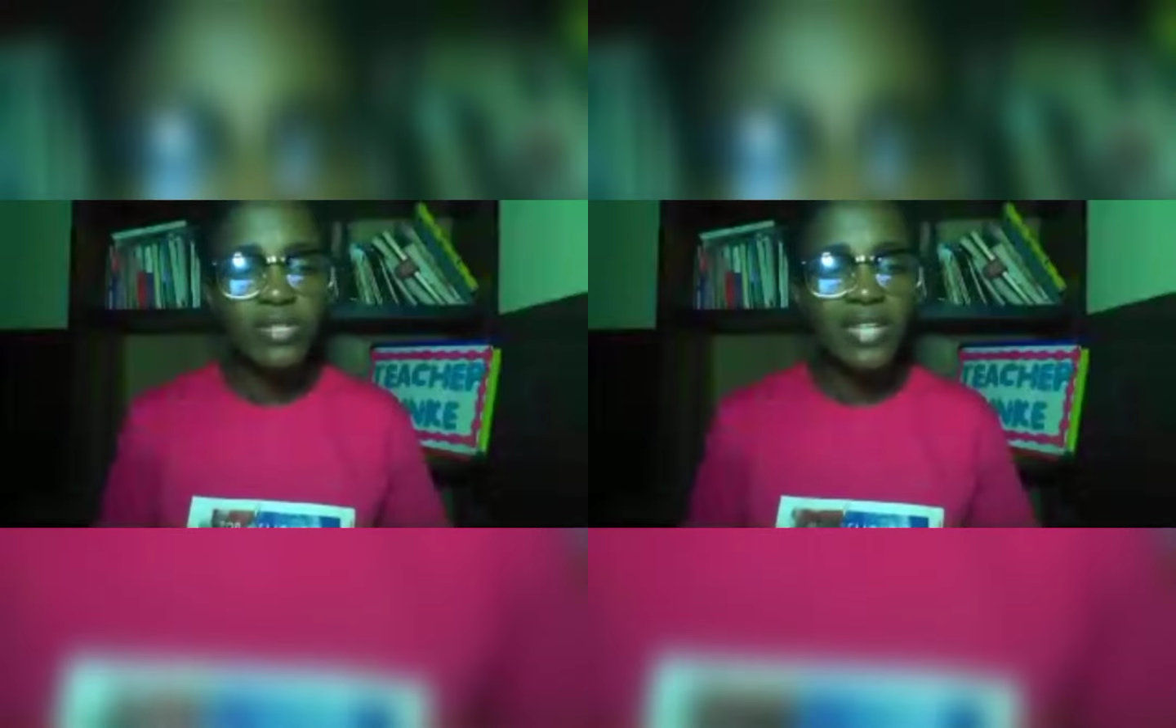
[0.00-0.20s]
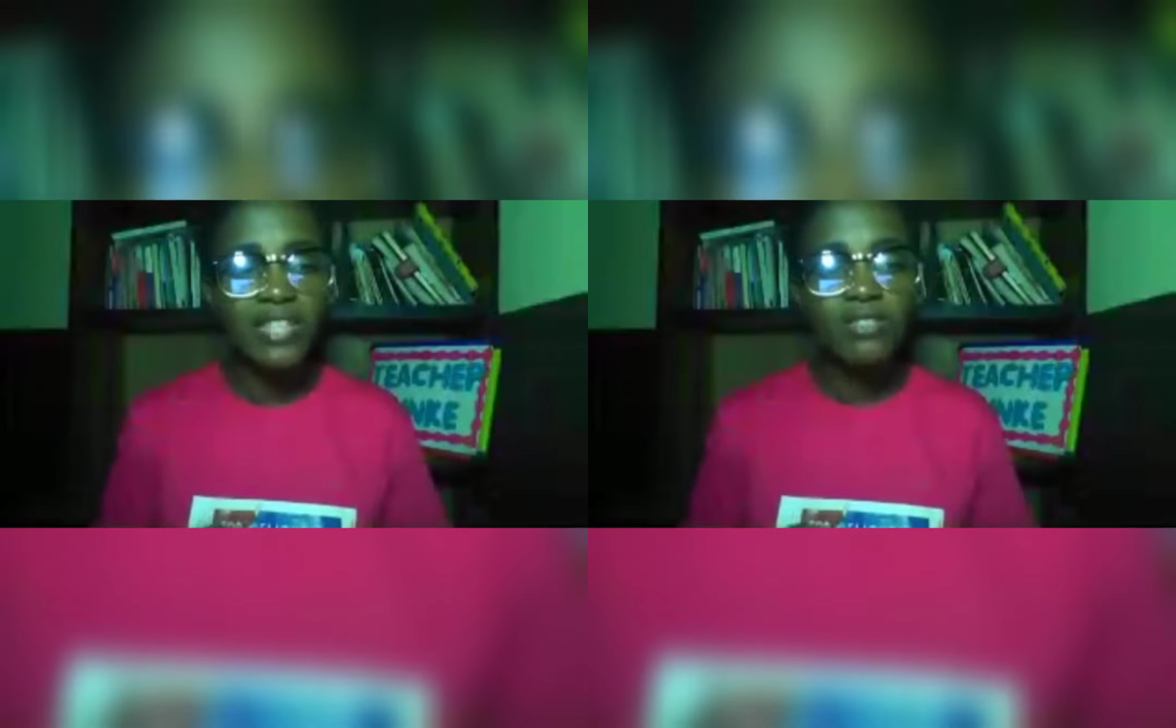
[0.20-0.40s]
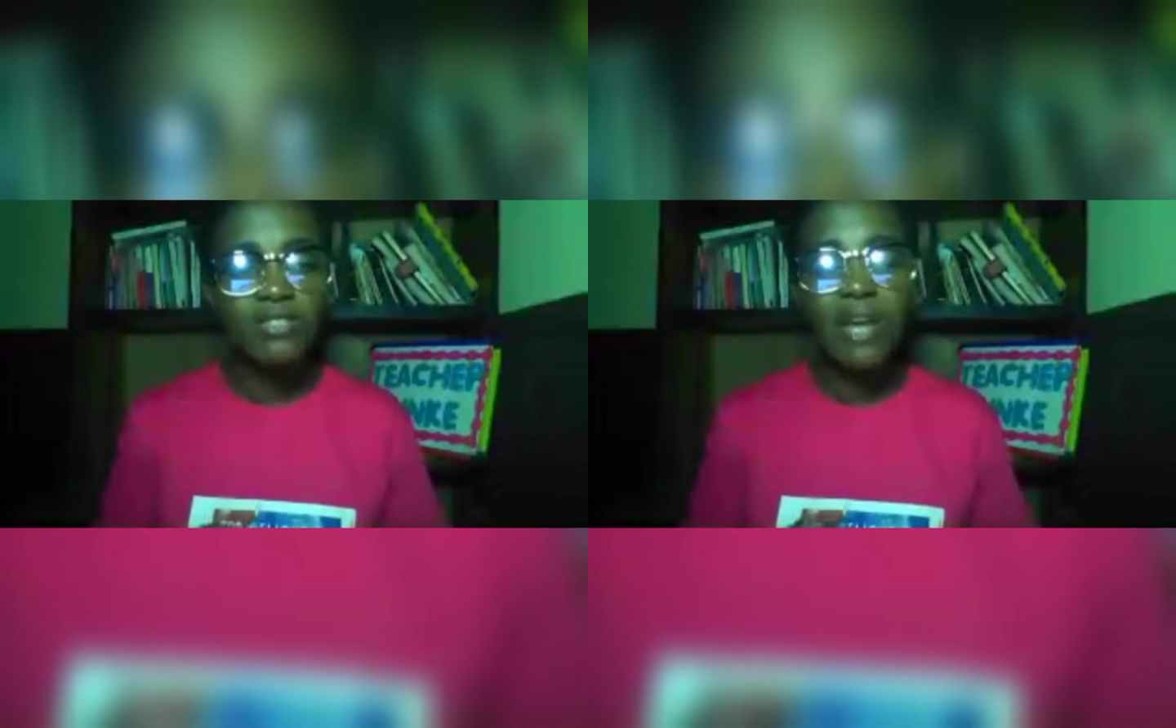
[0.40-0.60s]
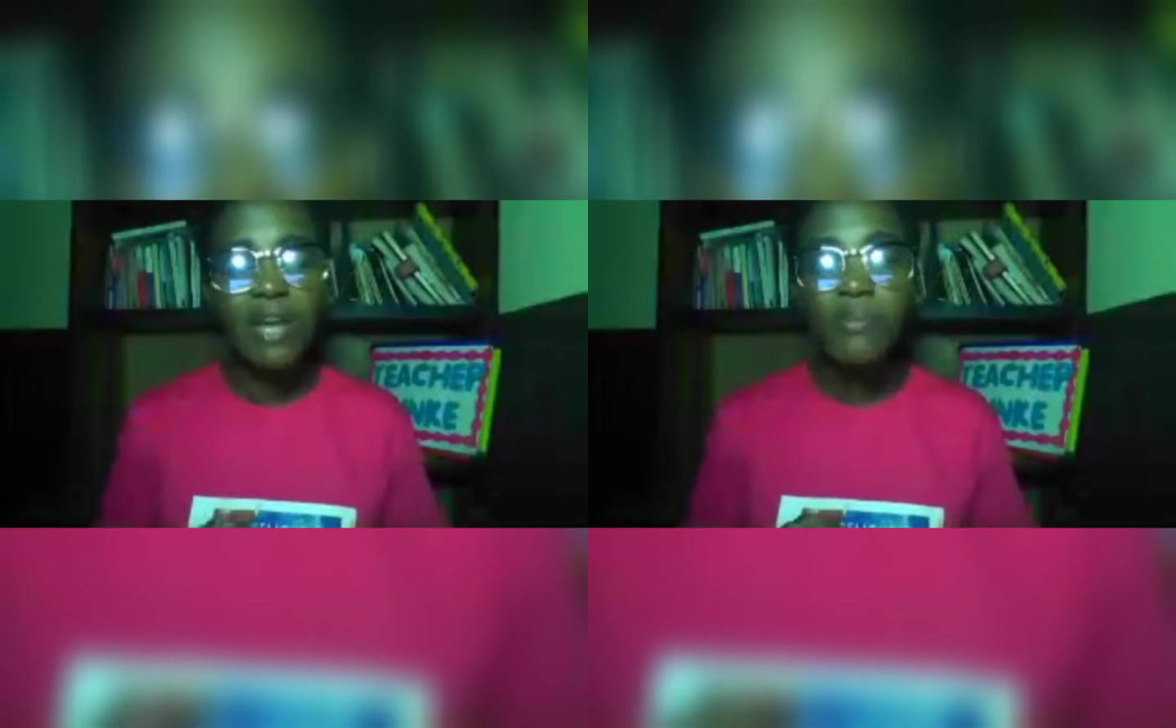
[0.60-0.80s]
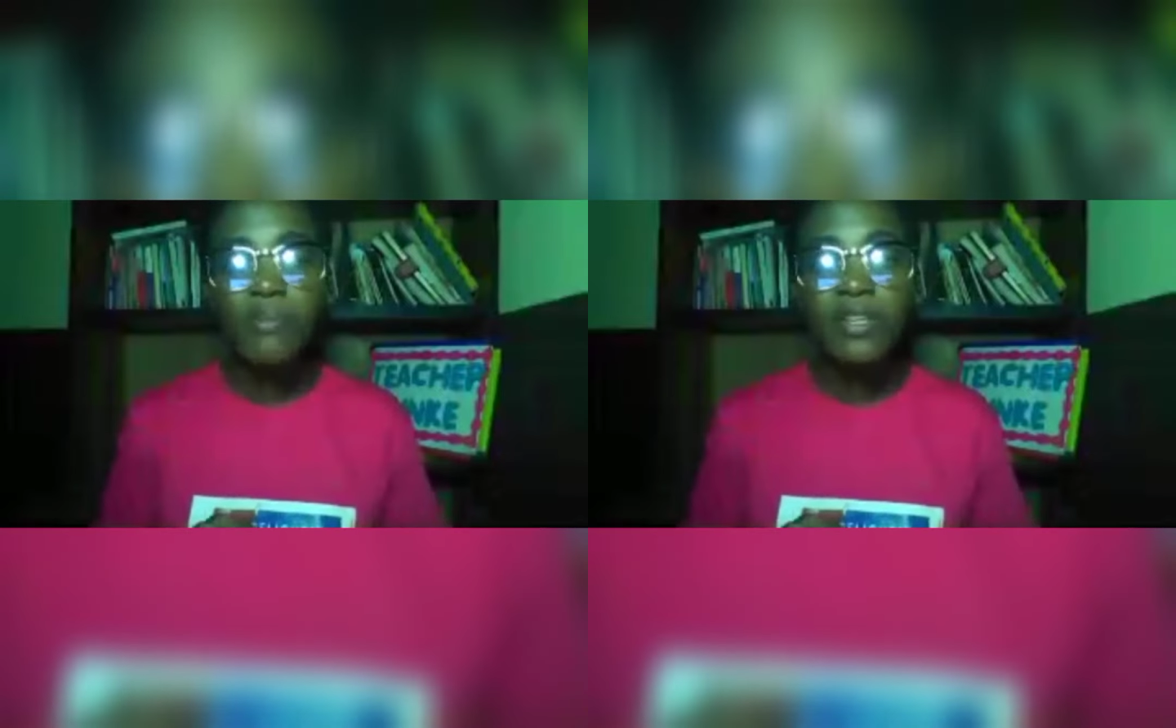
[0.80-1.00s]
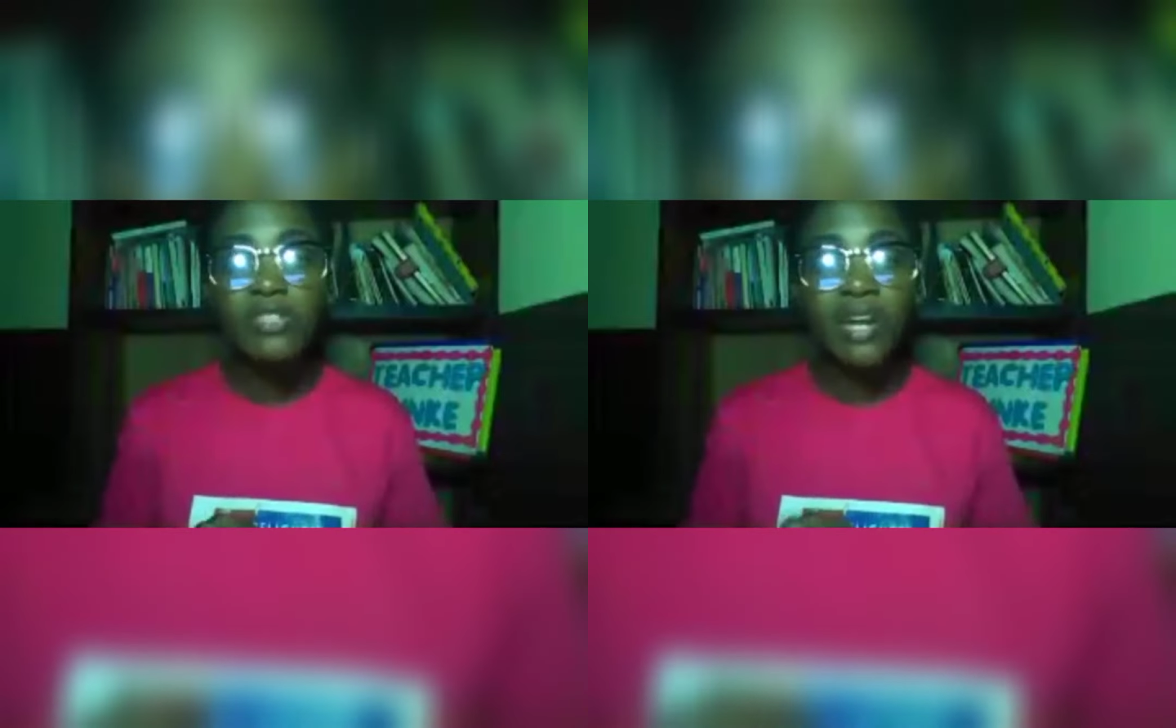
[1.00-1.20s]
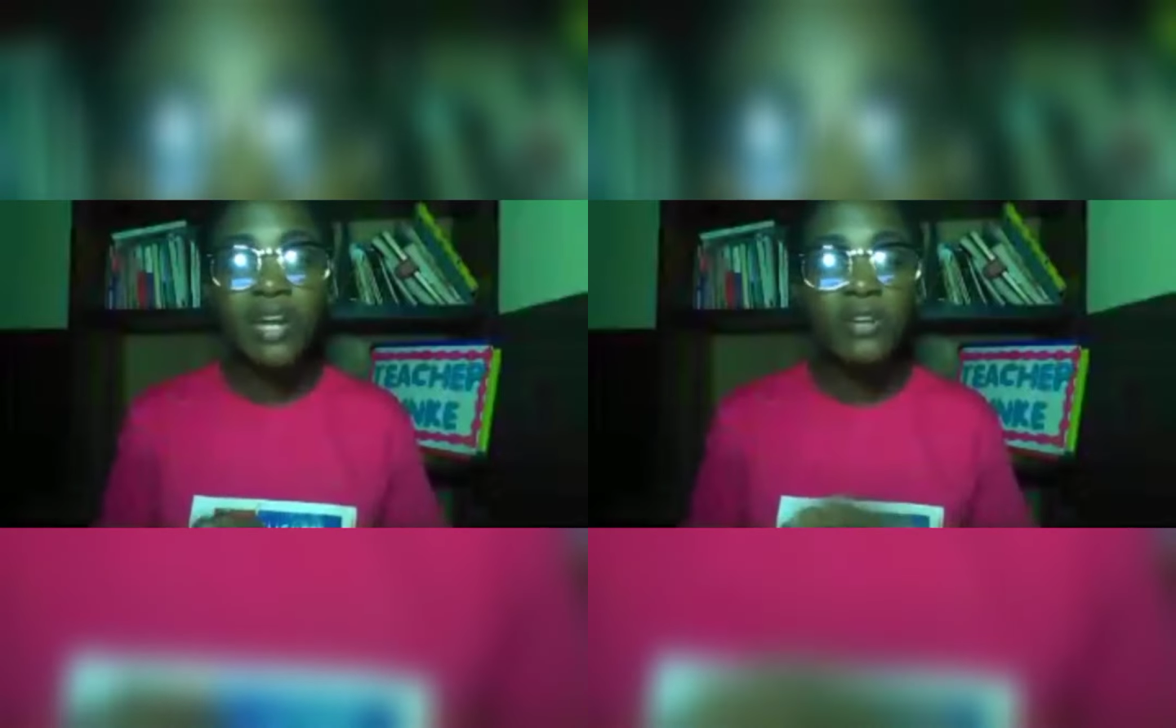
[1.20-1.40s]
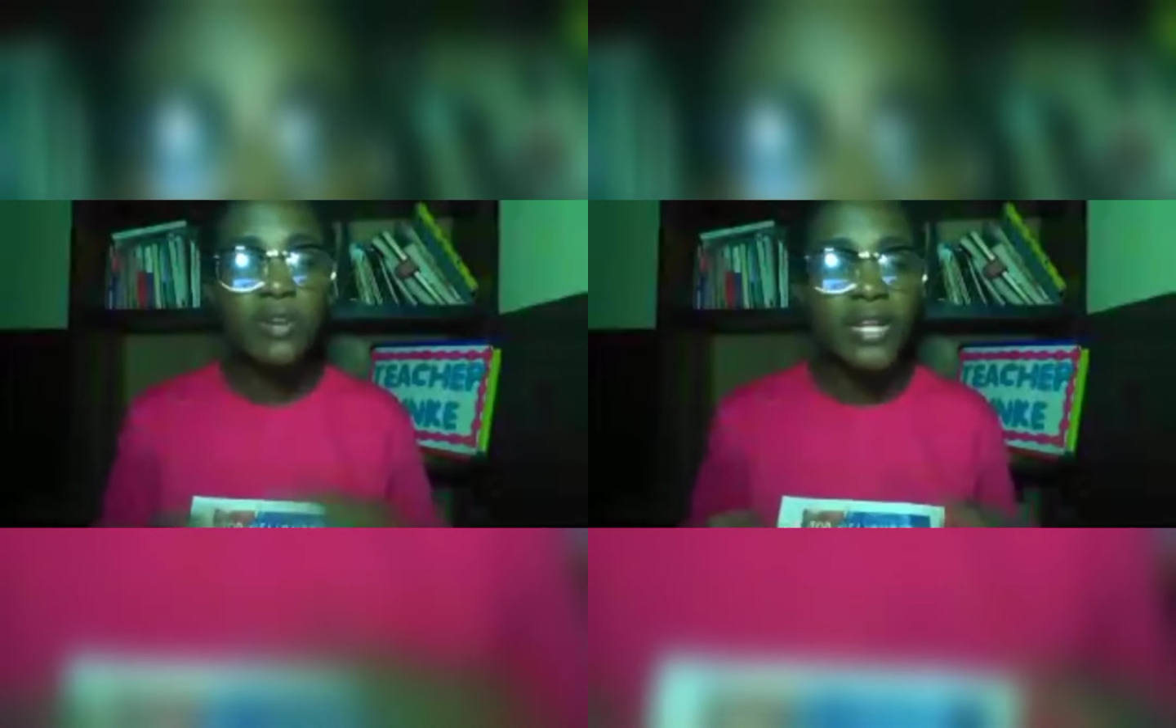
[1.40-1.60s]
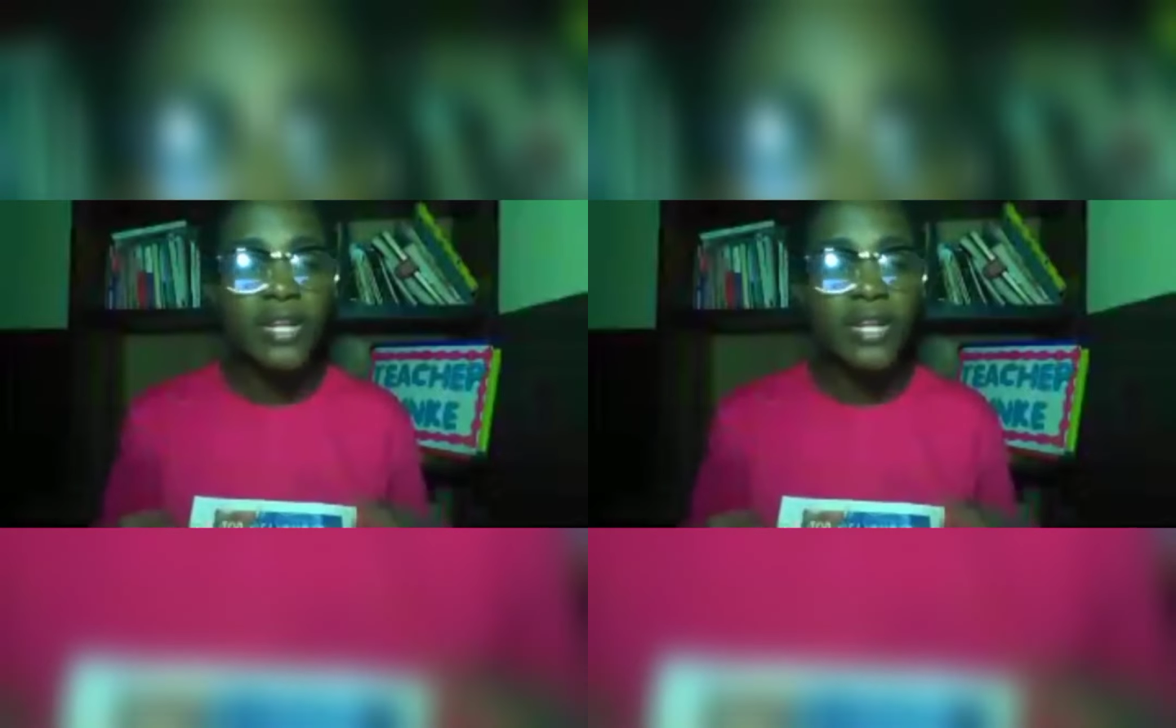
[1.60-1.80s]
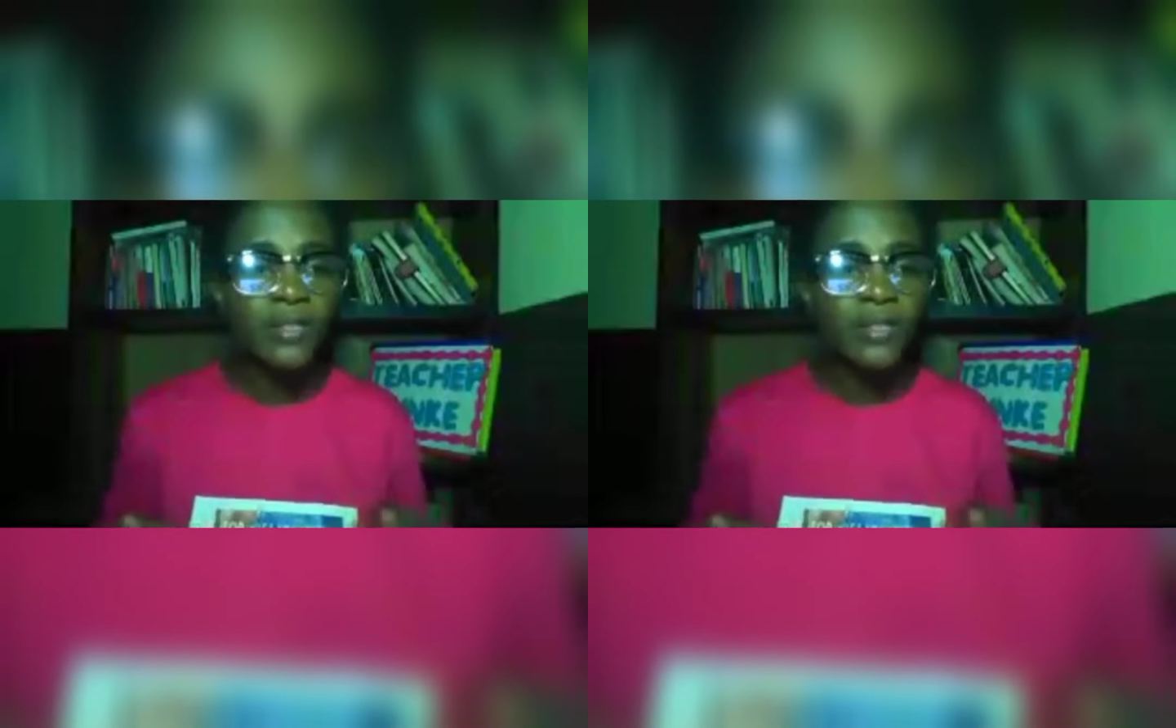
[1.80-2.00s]
That has to do with the ability to
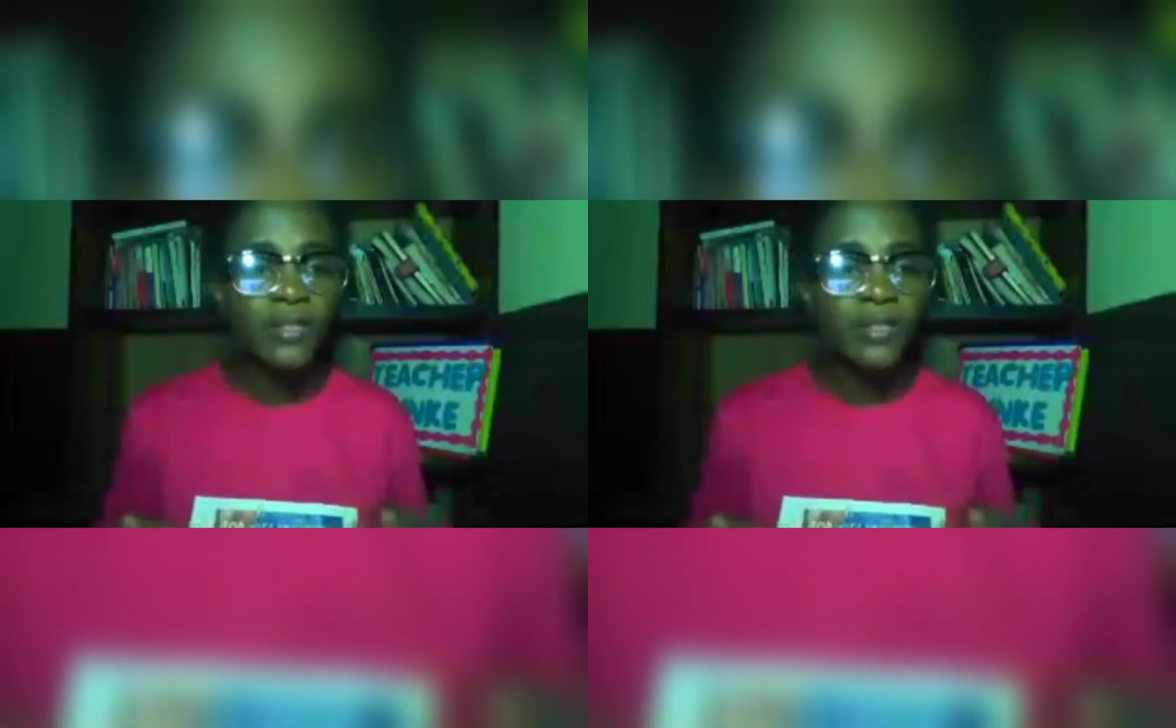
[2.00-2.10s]
acknowledge